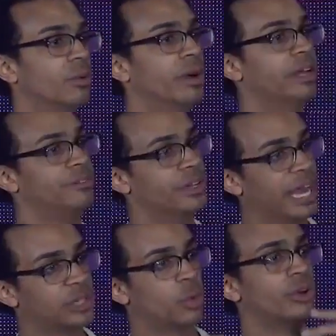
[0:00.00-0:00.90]
What if you're
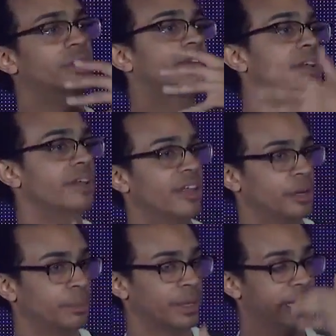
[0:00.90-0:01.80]
headquartered in
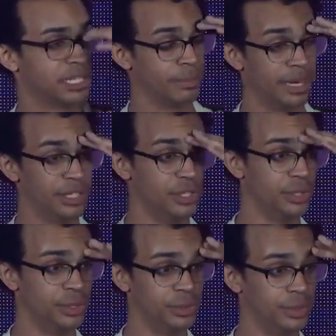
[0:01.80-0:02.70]
another place, but
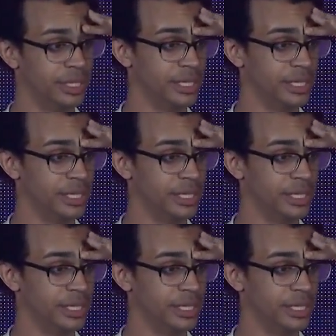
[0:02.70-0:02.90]
you